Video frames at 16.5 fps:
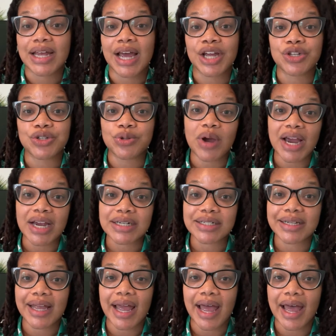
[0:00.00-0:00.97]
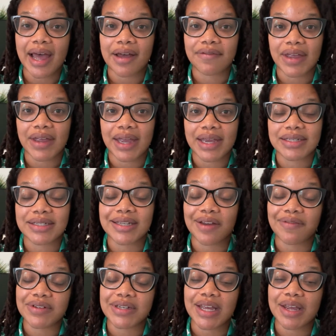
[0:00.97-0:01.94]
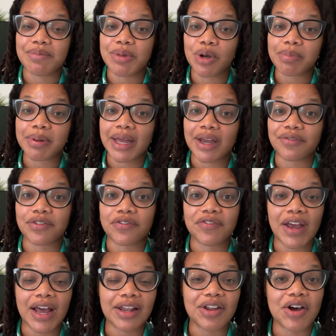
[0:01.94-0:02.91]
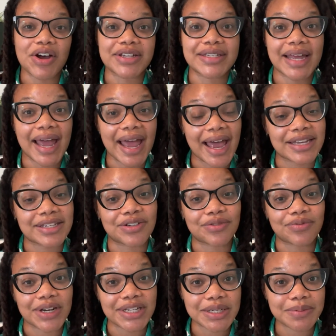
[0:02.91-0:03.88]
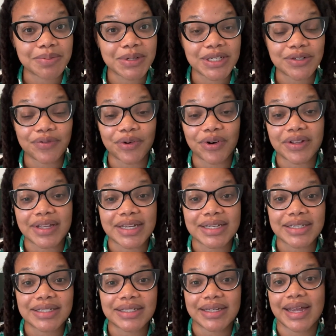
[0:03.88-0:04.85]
I do actually have a 7-day meal plan for fat loss that has the recipes for this.